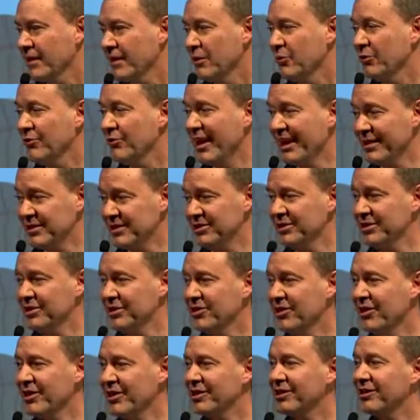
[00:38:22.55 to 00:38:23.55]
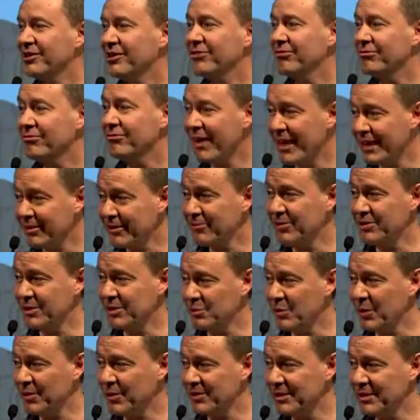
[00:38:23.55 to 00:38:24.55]
We've actually got a great
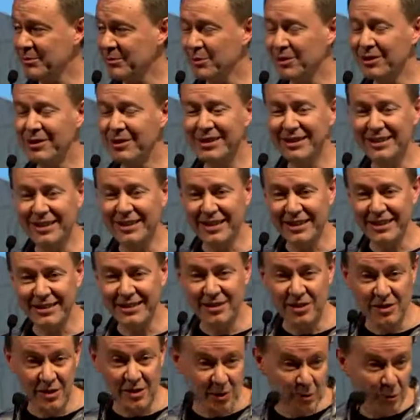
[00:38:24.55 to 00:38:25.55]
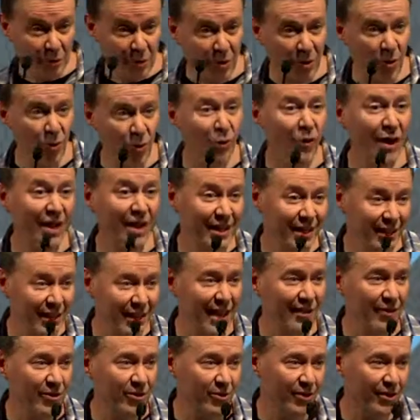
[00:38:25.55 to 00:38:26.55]
responsibility to spur one
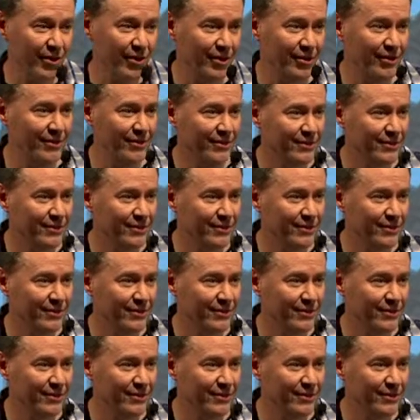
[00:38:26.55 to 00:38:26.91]
another on